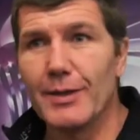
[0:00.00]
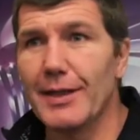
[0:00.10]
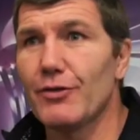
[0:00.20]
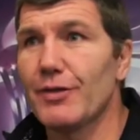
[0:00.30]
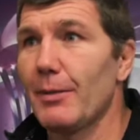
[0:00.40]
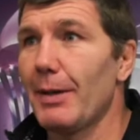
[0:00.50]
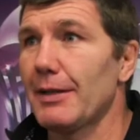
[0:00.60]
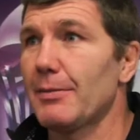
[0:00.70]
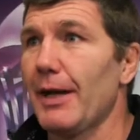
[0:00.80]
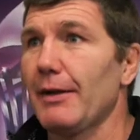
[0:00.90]
always interesting the
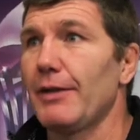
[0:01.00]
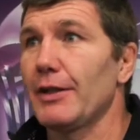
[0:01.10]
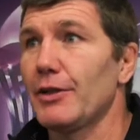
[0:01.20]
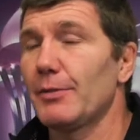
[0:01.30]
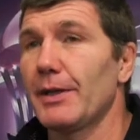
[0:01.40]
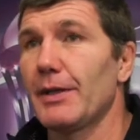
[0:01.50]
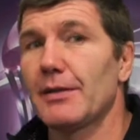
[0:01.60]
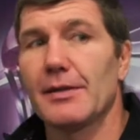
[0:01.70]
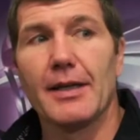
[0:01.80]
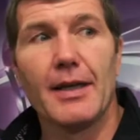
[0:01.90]
back-to-back -back fixtures
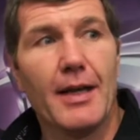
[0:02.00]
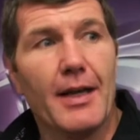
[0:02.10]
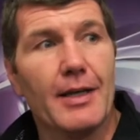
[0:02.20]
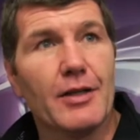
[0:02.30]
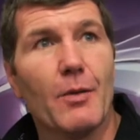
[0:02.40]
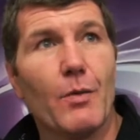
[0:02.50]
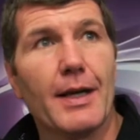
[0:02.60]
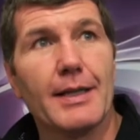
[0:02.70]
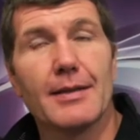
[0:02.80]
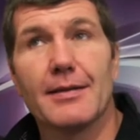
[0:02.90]
because, in some
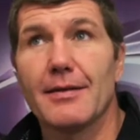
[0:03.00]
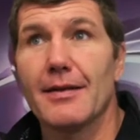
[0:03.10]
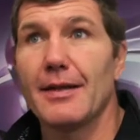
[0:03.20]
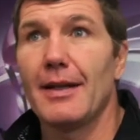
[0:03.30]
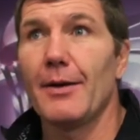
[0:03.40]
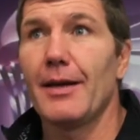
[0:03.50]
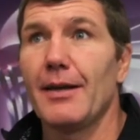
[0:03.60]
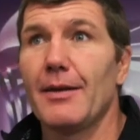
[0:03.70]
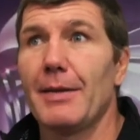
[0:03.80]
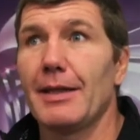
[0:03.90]
ways, you know,
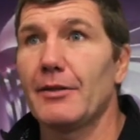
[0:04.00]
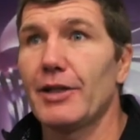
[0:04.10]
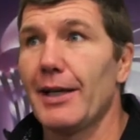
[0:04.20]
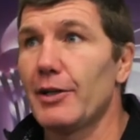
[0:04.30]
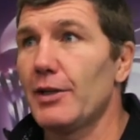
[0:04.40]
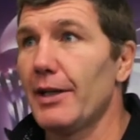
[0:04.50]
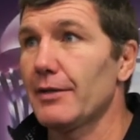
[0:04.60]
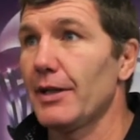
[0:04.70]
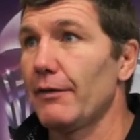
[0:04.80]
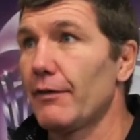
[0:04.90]
eh, the mental challenge is a
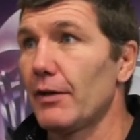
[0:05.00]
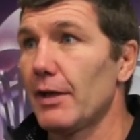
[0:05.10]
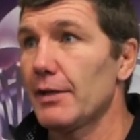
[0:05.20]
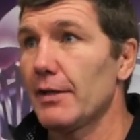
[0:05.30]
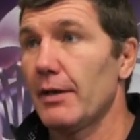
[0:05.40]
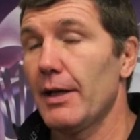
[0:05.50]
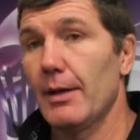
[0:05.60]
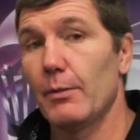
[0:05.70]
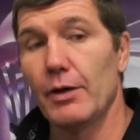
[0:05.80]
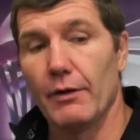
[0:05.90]
little tougher for us.
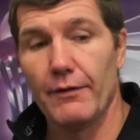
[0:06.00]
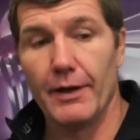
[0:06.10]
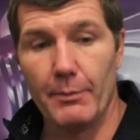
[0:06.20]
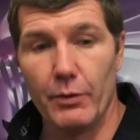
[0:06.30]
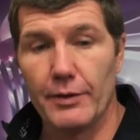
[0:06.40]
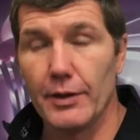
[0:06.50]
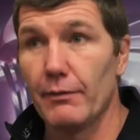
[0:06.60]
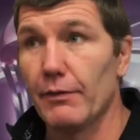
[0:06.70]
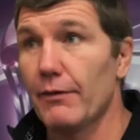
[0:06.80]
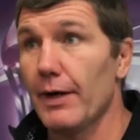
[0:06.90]
Um, we got five points
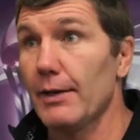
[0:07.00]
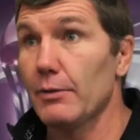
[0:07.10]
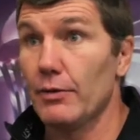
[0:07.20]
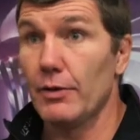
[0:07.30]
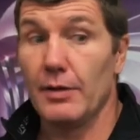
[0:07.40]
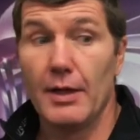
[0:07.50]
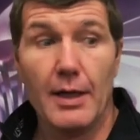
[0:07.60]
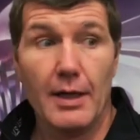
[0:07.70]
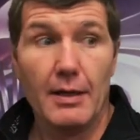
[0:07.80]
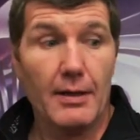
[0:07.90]
over in France, which was
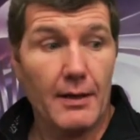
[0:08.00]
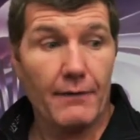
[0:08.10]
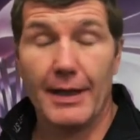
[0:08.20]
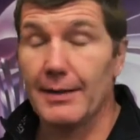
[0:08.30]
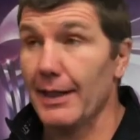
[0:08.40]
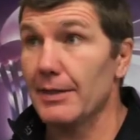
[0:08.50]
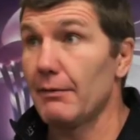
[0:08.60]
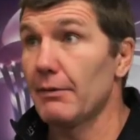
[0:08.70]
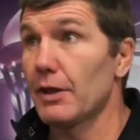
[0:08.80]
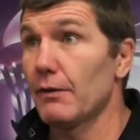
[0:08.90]
a
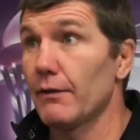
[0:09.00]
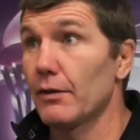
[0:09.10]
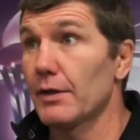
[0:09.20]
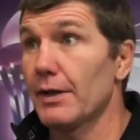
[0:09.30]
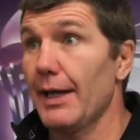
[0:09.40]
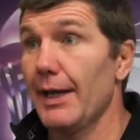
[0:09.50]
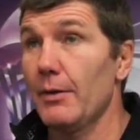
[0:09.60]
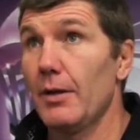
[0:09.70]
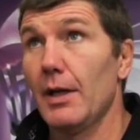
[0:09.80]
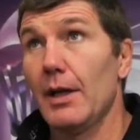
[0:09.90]
fantastic result for us, and
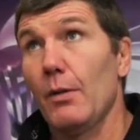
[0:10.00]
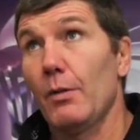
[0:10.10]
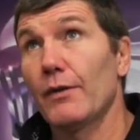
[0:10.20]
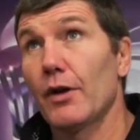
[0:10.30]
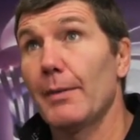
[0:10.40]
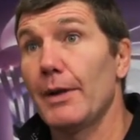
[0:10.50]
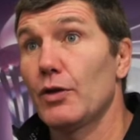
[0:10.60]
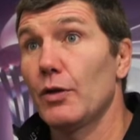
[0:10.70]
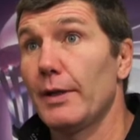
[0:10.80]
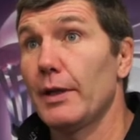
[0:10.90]
now we've got to
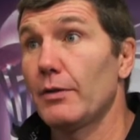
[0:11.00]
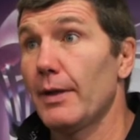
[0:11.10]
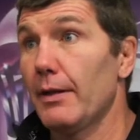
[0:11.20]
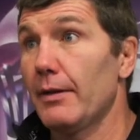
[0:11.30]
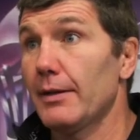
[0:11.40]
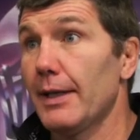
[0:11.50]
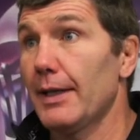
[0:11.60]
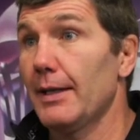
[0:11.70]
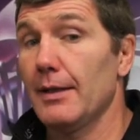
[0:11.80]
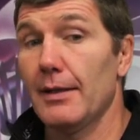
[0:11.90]
make sure we don't do anything,
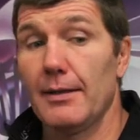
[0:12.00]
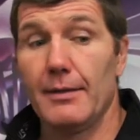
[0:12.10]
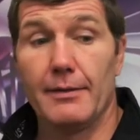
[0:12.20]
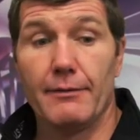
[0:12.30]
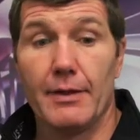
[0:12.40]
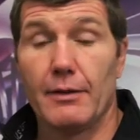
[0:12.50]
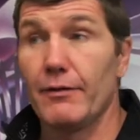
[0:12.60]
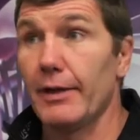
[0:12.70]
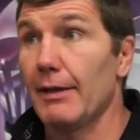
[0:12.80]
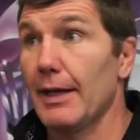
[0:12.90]
take any kind of thing for,
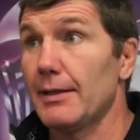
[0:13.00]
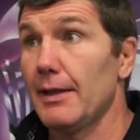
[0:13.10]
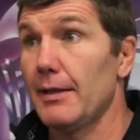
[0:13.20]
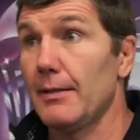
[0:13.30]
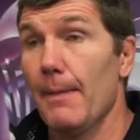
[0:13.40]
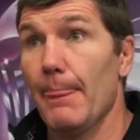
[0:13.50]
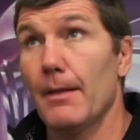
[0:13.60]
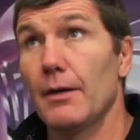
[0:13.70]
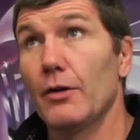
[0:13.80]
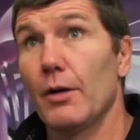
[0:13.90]
for granted, and,
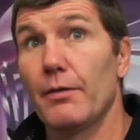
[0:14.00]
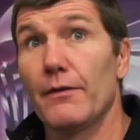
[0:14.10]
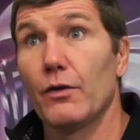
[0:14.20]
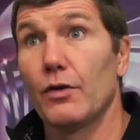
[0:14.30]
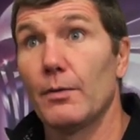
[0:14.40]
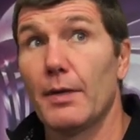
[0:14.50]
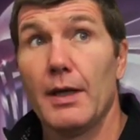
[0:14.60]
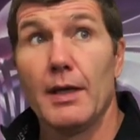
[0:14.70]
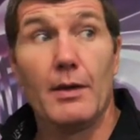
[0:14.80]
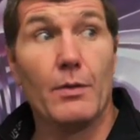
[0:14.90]
and not perform
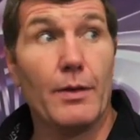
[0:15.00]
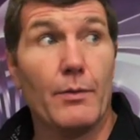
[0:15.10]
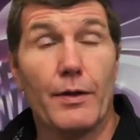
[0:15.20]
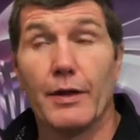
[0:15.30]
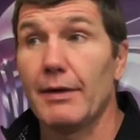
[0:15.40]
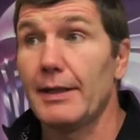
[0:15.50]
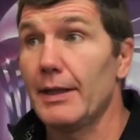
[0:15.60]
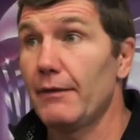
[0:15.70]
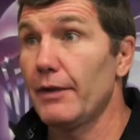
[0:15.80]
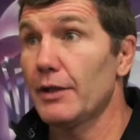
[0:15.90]
with, with a great
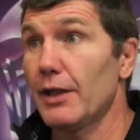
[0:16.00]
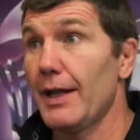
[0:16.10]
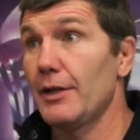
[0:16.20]
deal of physical